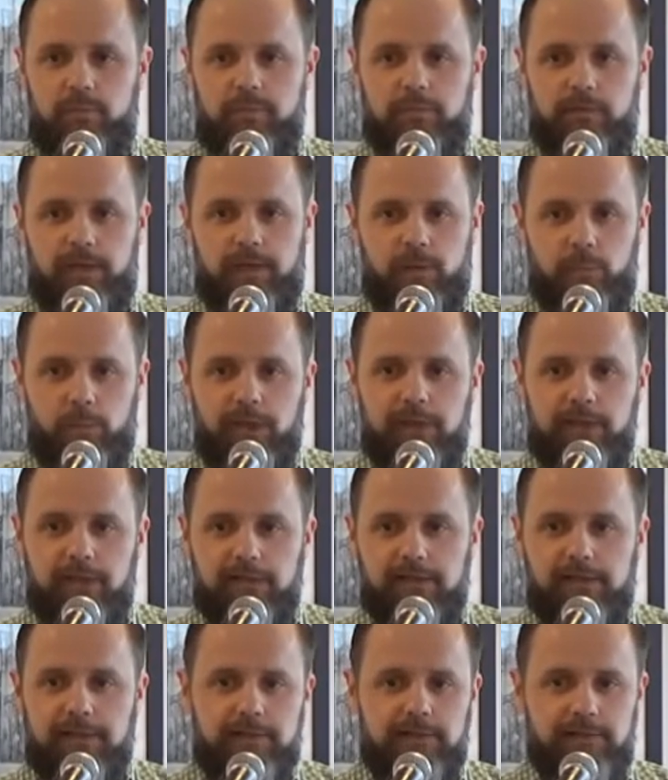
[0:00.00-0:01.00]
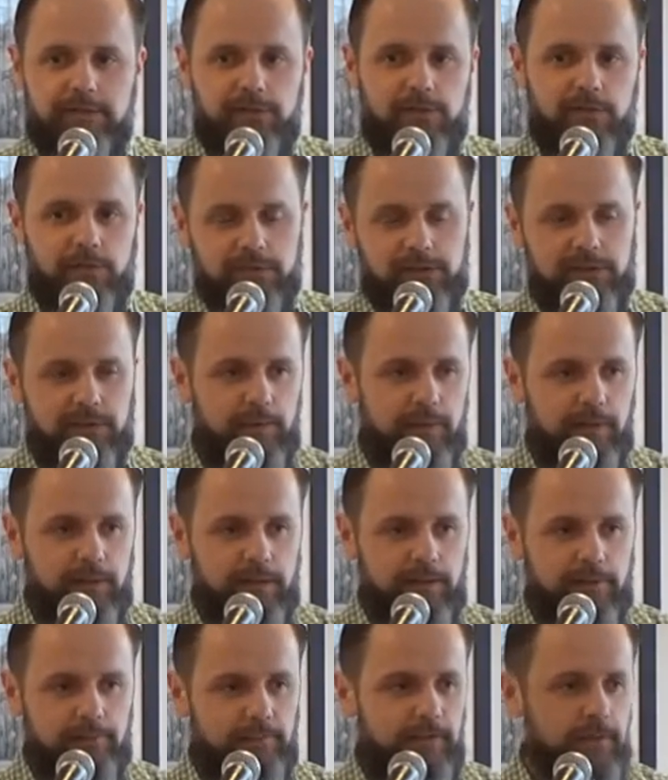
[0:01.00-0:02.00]
kind of weird. It's not mm. something
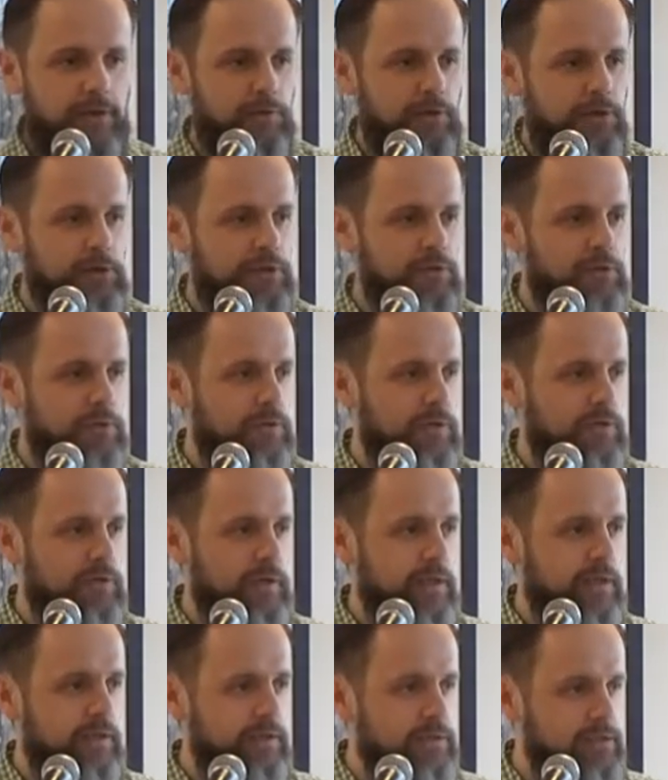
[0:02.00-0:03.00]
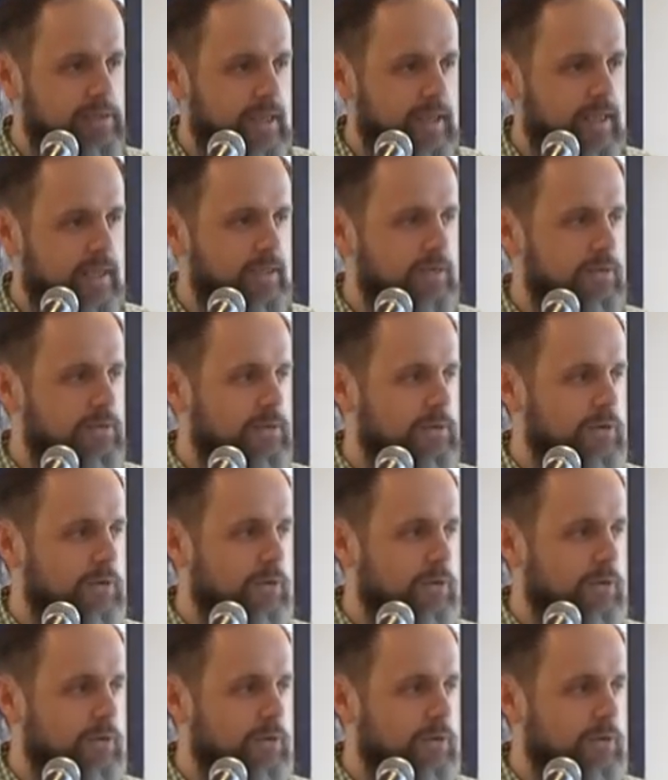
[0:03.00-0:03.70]
I'm kind of used to or really understand,